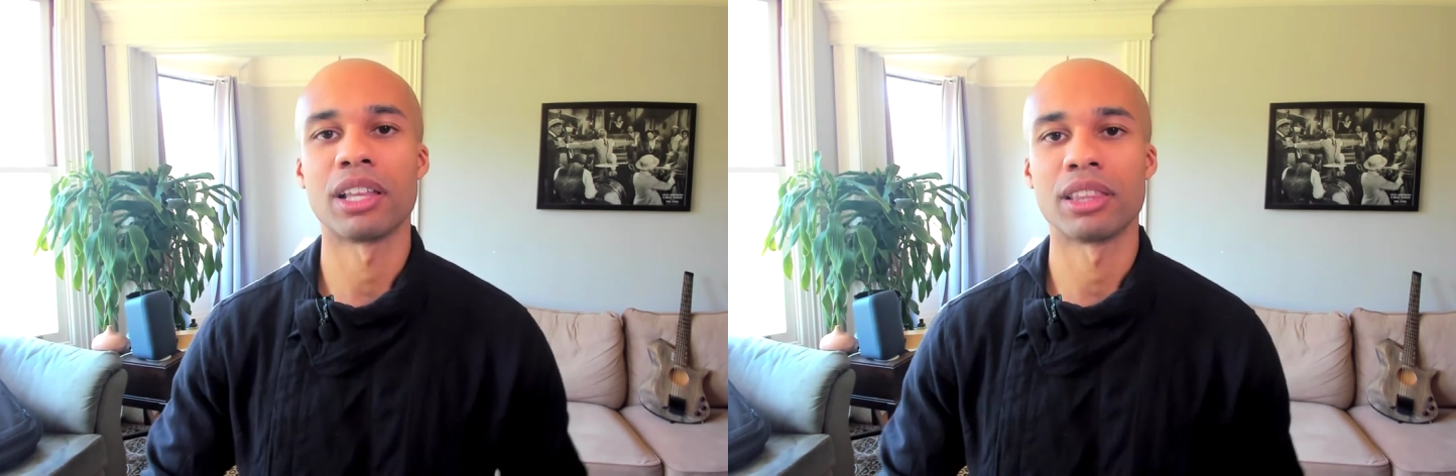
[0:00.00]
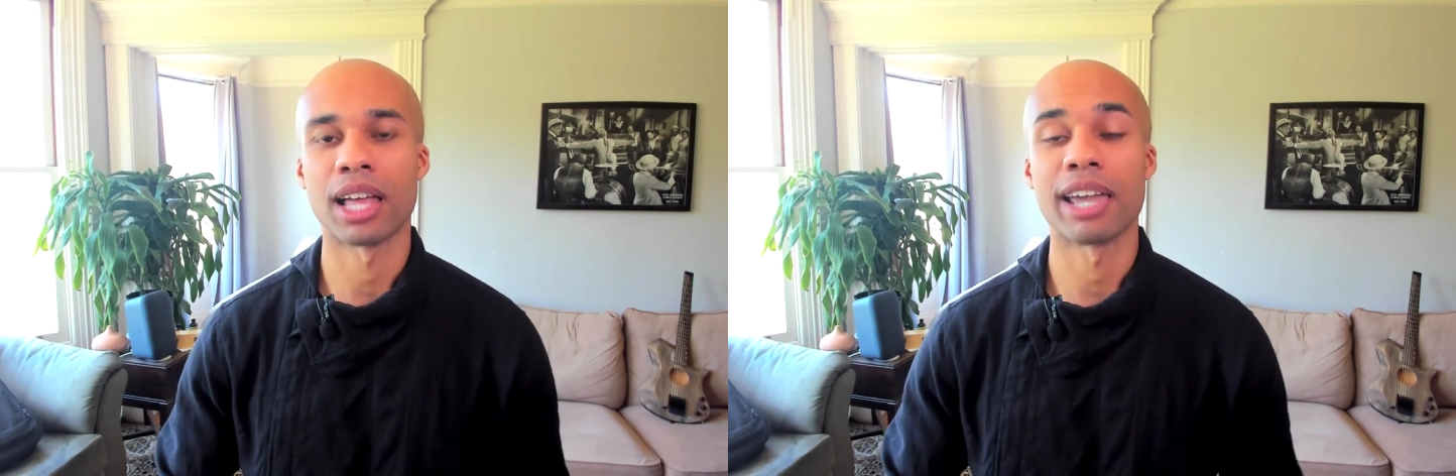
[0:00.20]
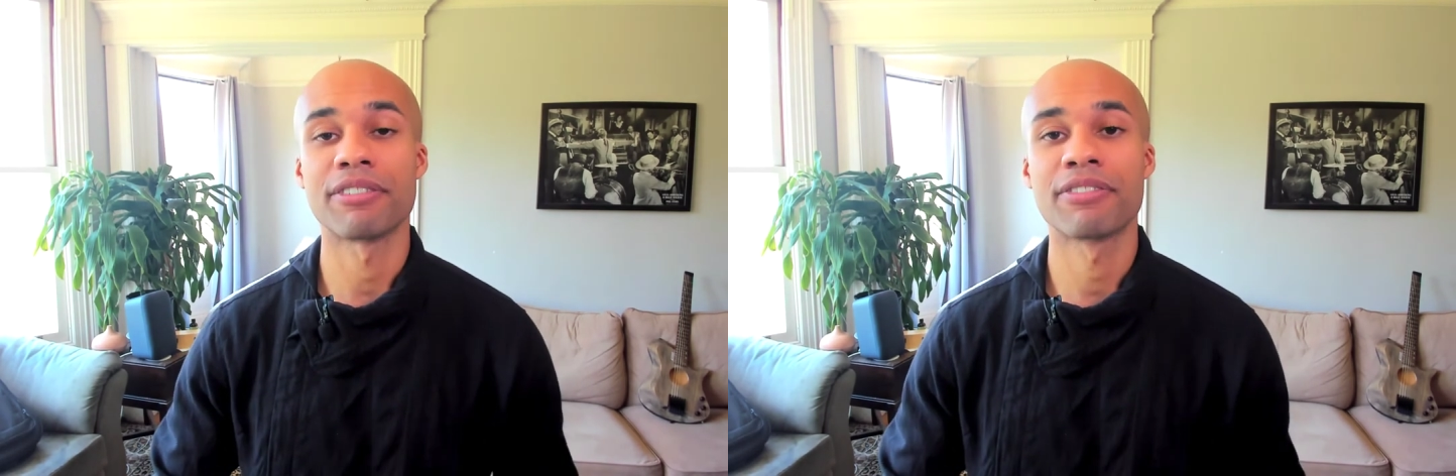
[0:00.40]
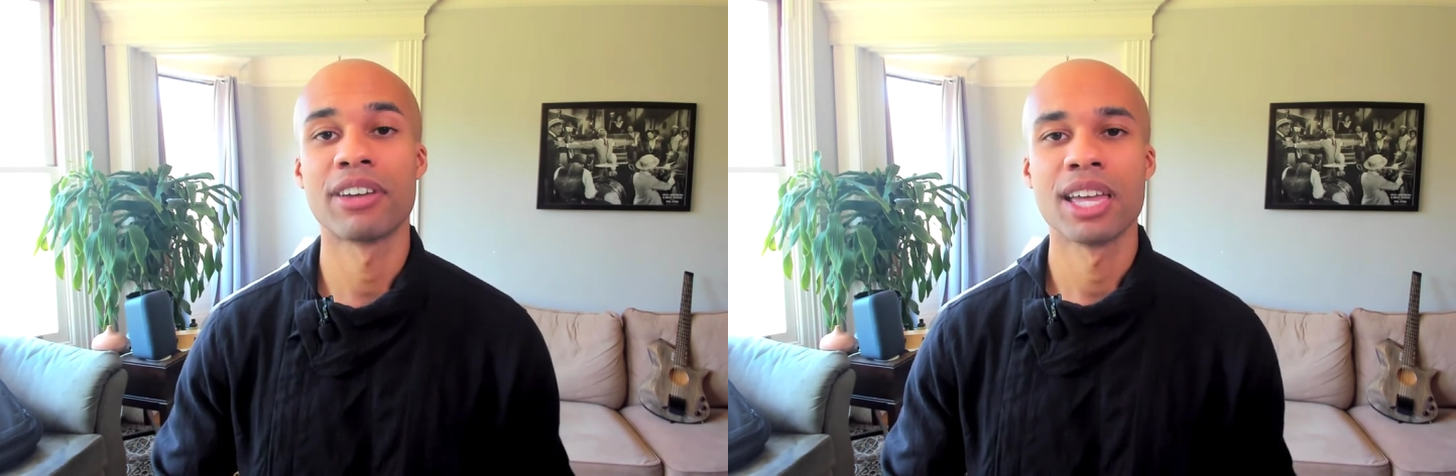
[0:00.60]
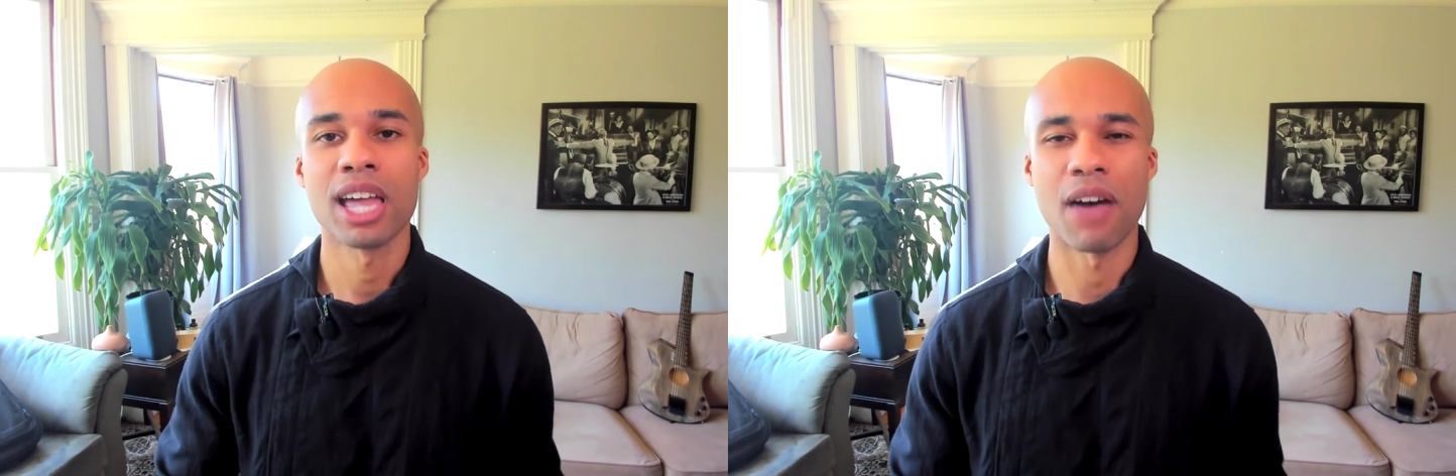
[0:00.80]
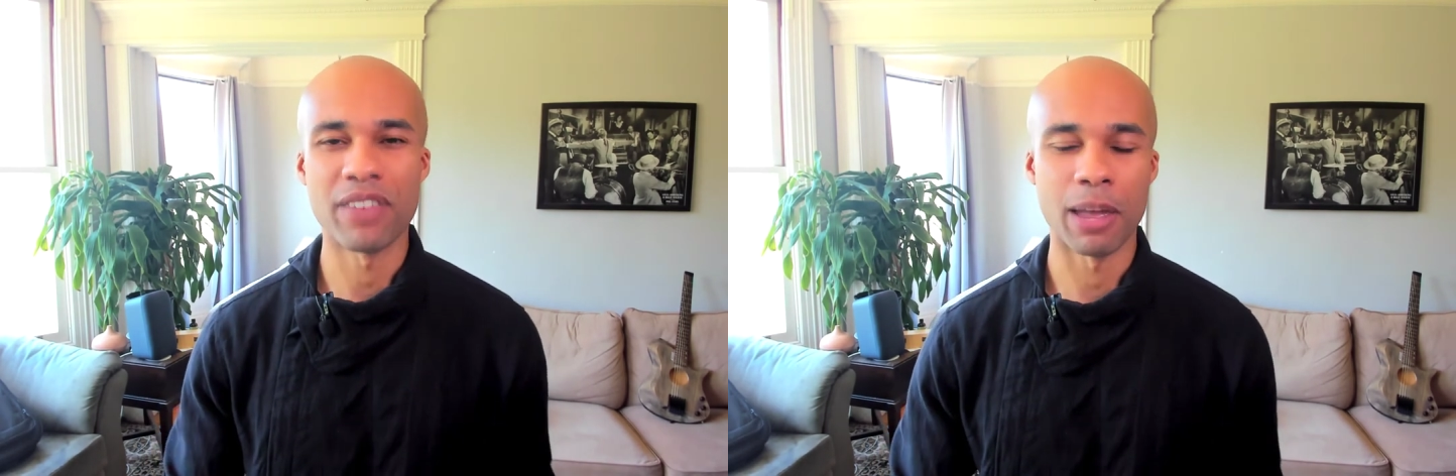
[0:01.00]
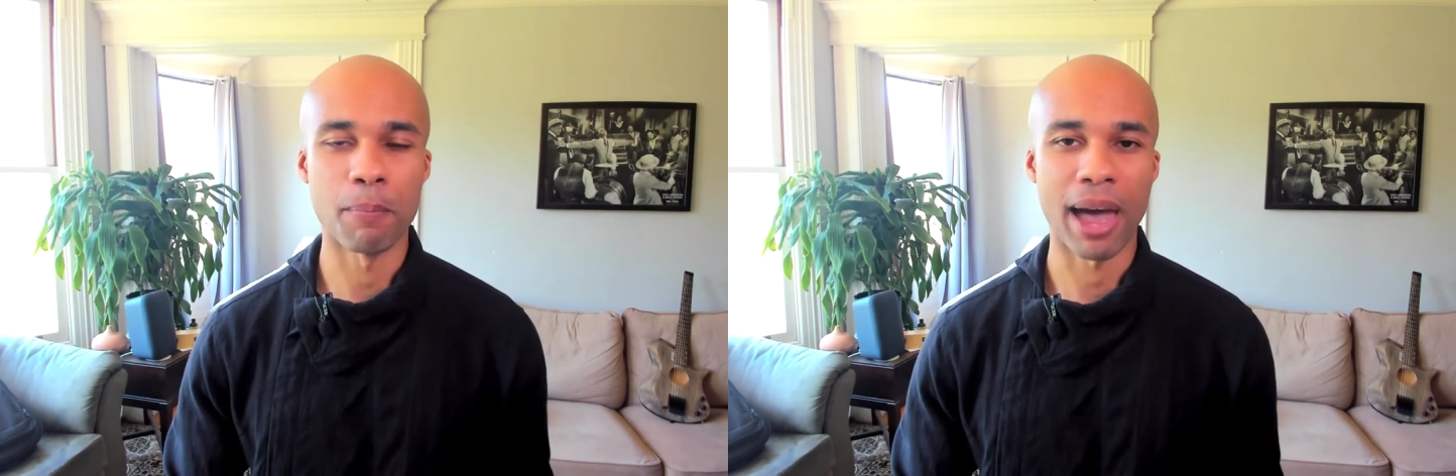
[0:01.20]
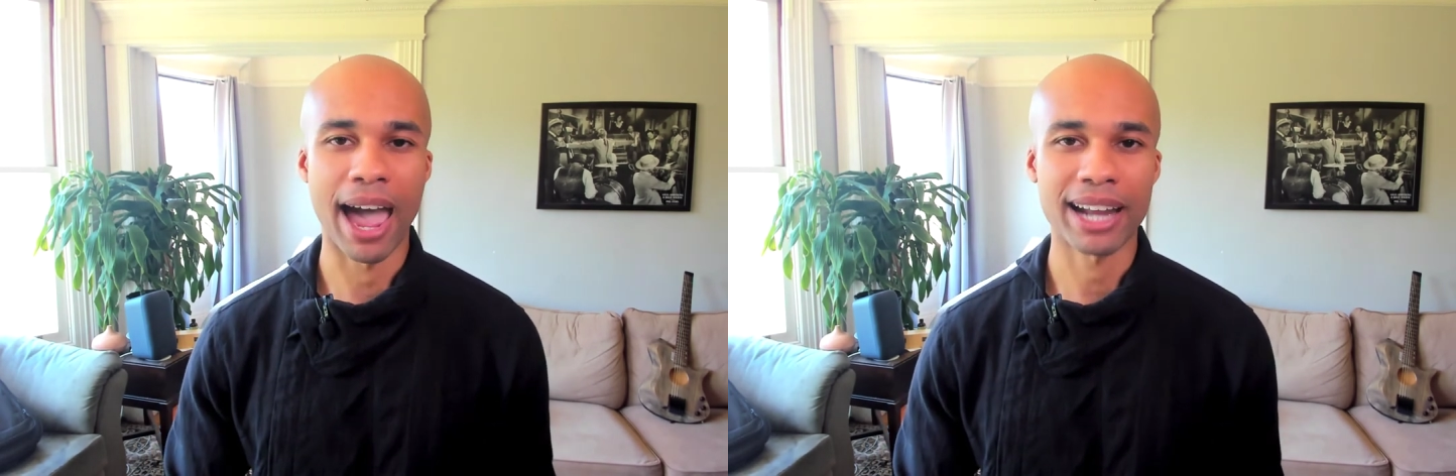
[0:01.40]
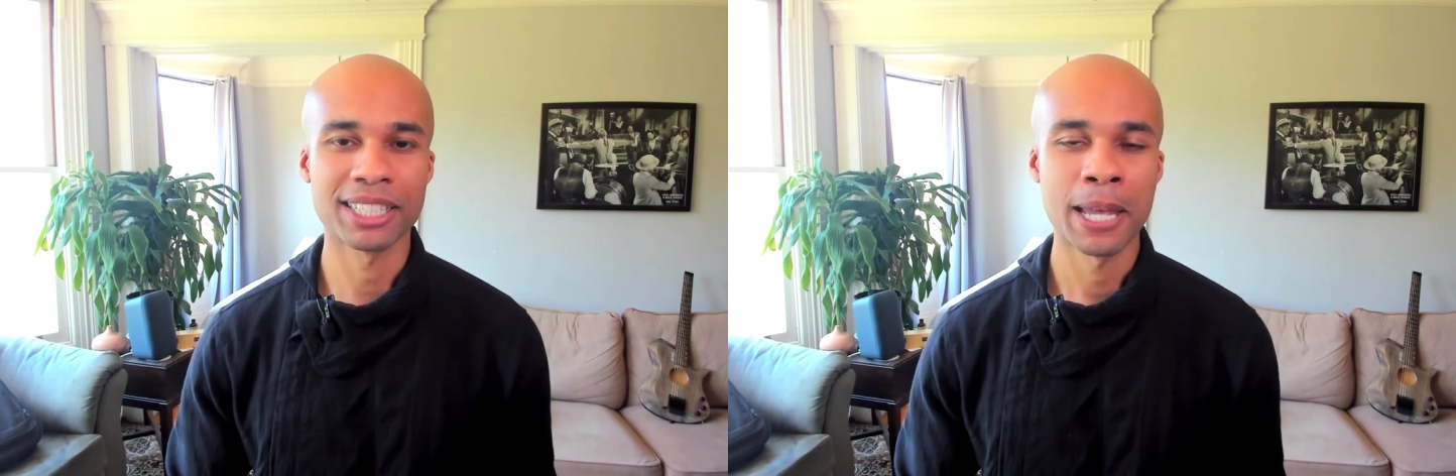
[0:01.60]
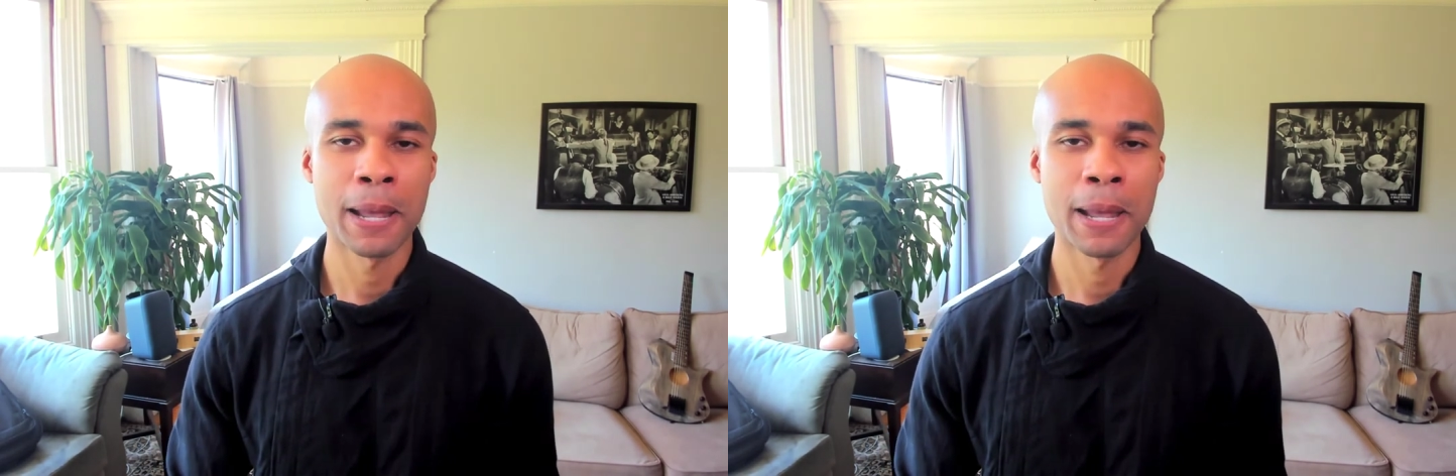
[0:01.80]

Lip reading: a life of impact.